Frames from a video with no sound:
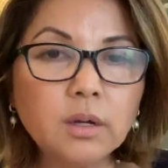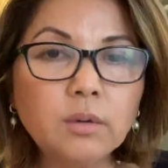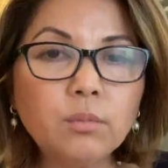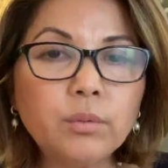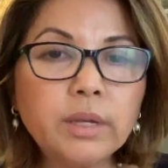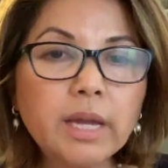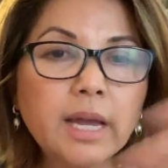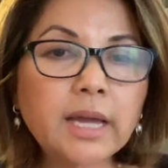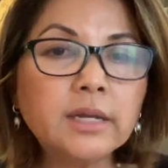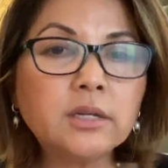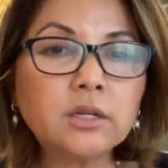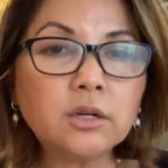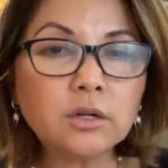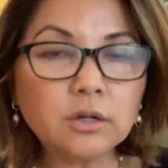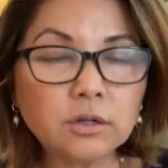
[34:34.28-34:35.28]
we
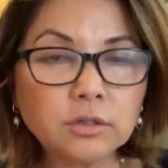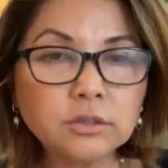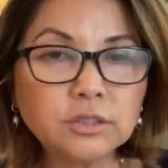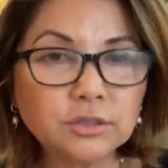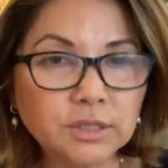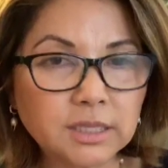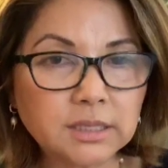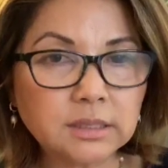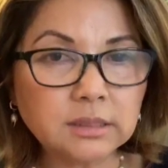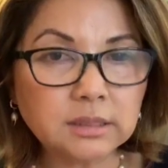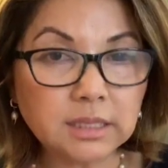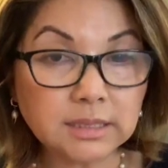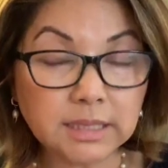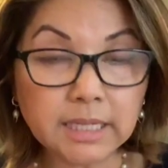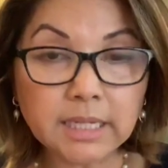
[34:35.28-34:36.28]
added her to
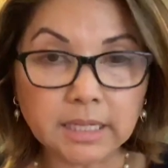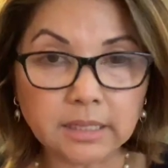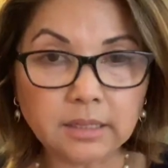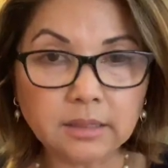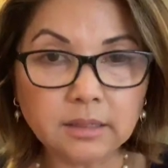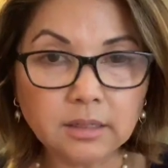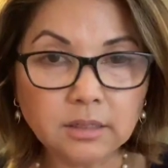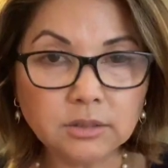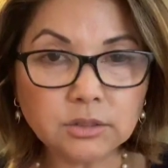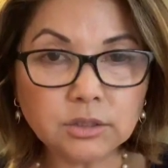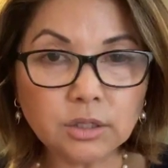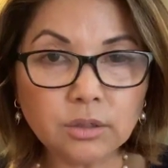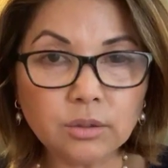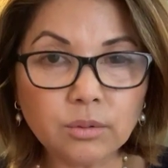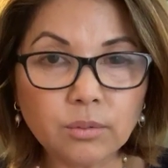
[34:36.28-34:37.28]
the deed.
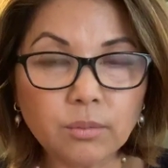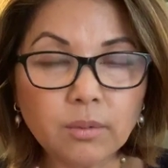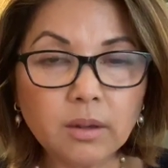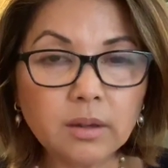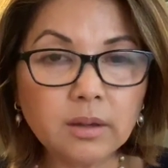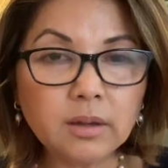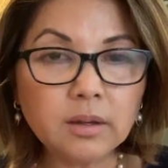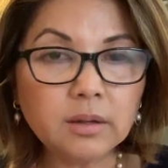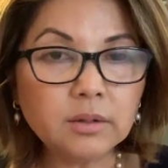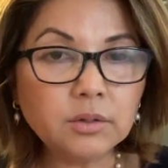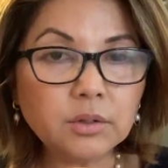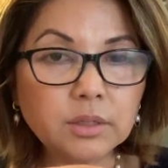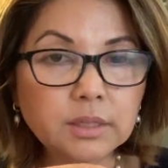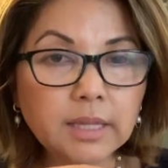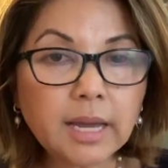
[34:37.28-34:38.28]
So
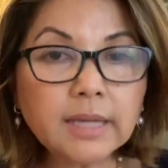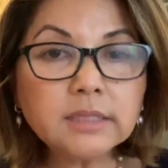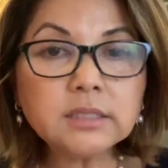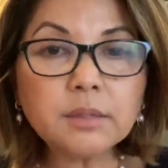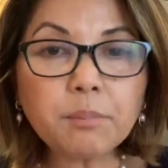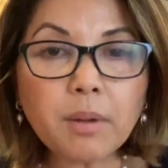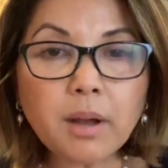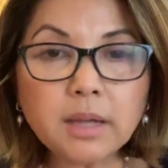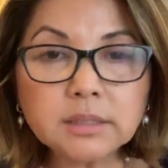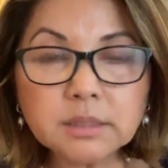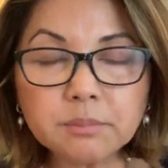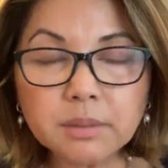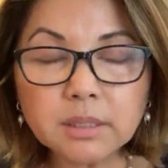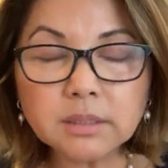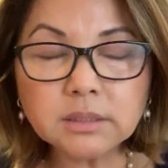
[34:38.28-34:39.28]
that is a
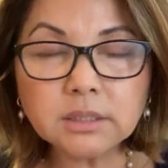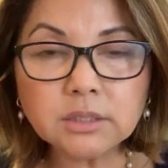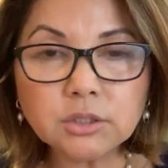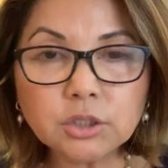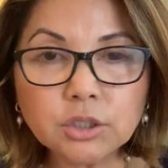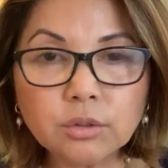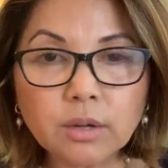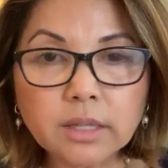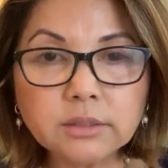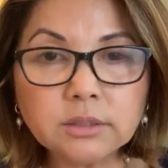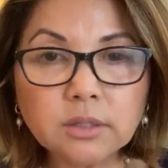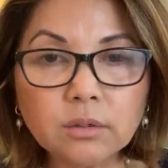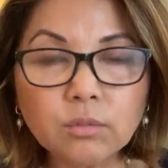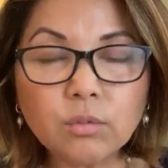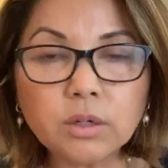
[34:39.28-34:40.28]
possibility too. I
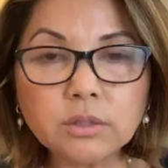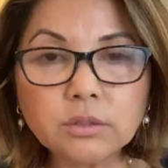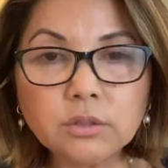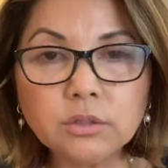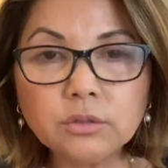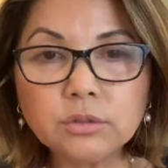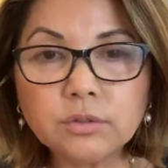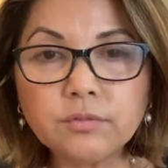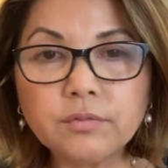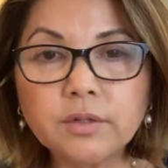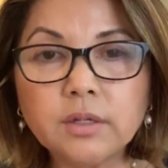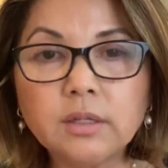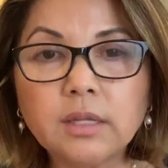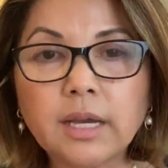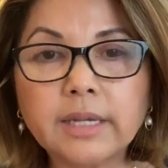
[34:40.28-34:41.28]
don't want you to
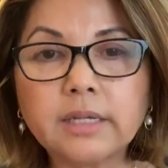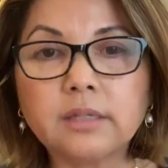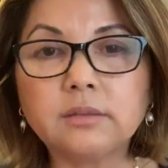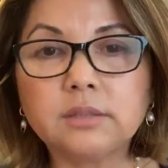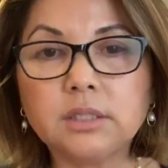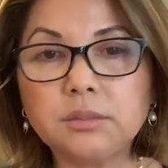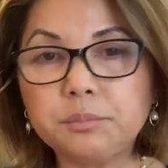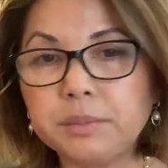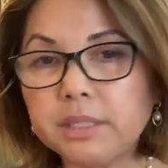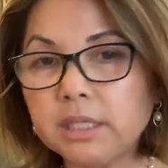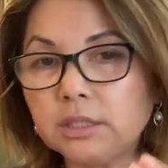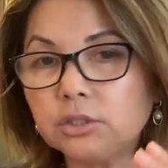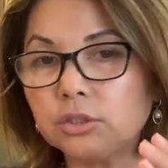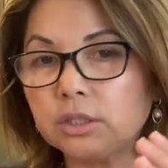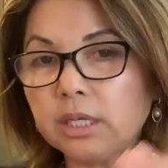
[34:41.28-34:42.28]
feel like just
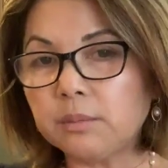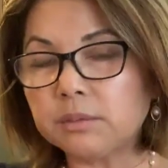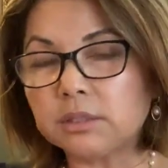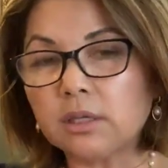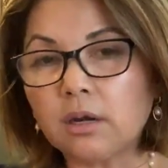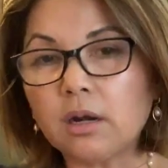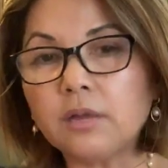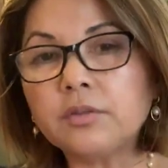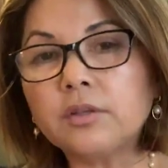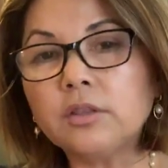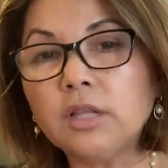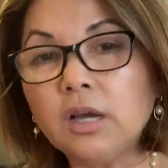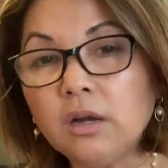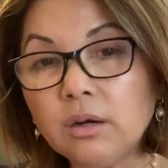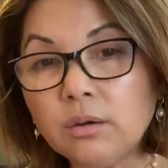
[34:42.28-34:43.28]
because your name is not on the
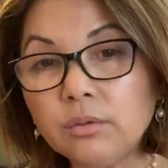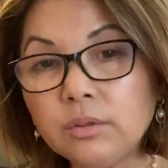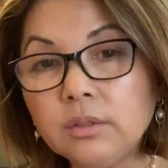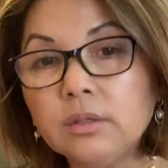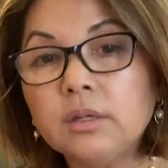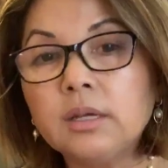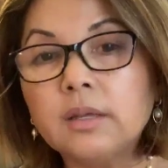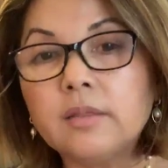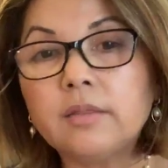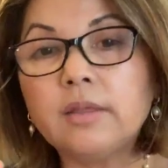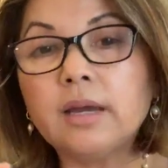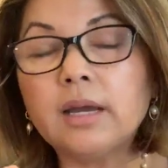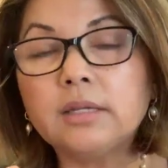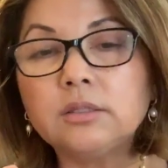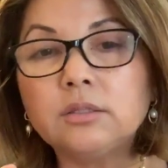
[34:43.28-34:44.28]
loan
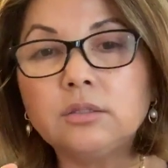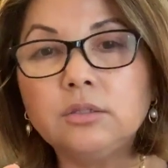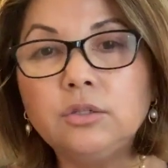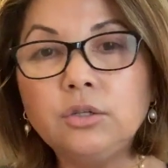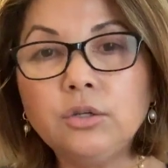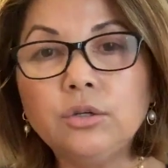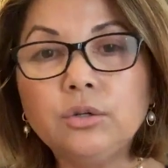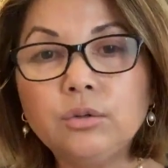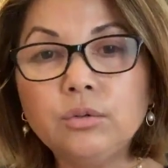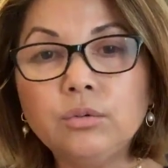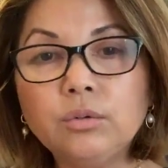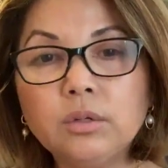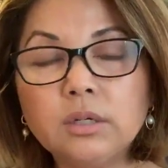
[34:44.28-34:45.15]
that you